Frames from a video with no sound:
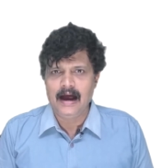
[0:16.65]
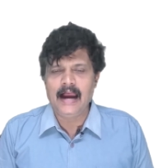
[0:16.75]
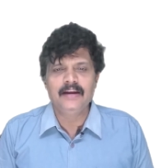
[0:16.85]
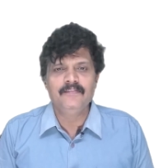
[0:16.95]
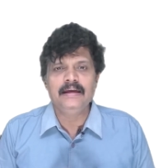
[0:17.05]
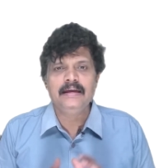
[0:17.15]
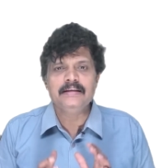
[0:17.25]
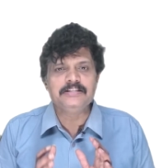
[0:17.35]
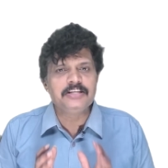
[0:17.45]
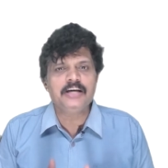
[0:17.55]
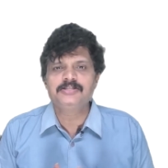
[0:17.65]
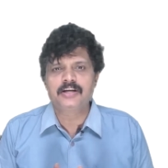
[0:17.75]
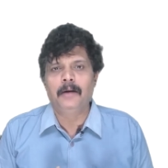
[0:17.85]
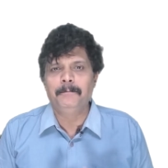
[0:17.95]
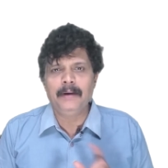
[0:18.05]
and we just
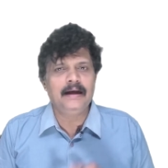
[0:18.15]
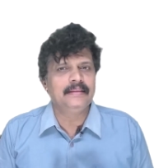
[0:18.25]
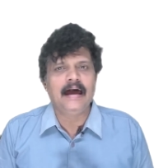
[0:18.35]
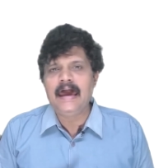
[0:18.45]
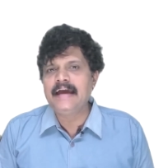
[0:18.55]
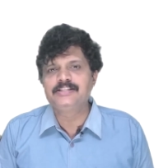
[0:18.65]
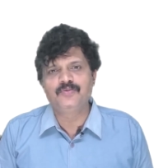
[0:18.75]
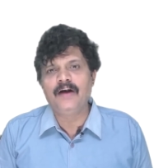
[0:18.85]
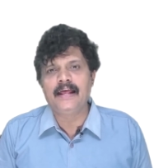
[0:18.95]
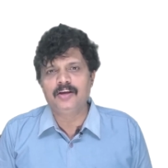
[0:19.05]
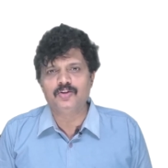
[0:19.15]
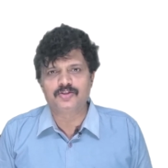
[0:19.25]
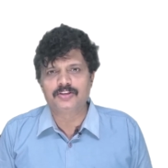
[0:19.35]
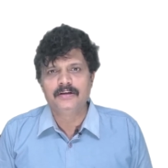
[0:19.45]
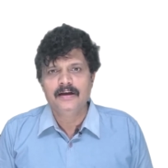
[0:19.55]
compared the x
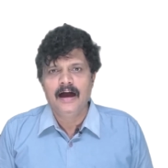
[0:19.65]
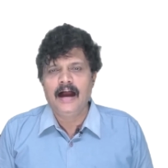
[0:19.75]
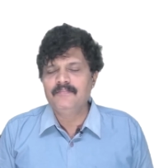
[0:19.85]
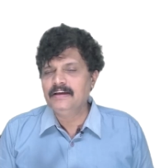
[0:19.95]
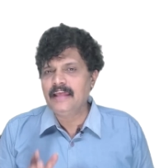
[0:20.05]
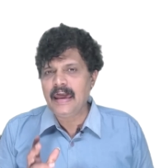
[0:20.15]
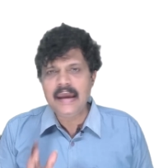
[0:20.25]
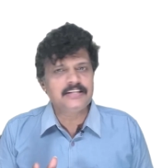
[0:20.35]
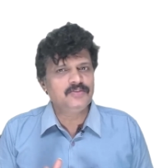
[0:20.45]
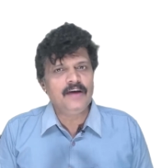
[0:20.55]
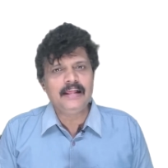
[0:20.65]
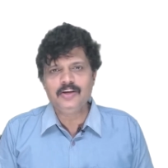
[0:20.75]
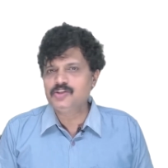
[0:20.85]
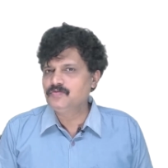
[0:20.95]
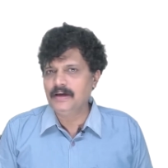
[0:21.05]
values and when the x
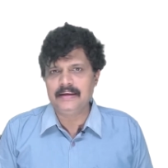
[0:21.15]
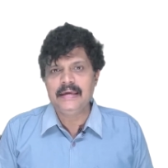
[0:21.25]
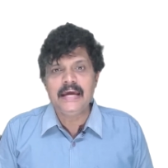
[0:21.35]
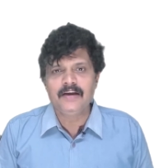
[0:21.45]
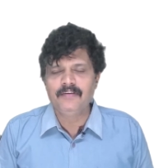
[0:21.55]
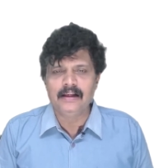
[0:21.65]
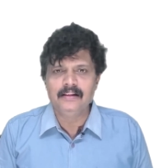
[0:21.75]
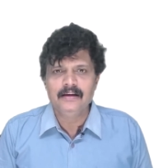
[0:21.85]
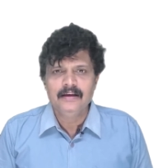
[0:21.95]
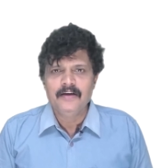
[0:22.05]
values were equal,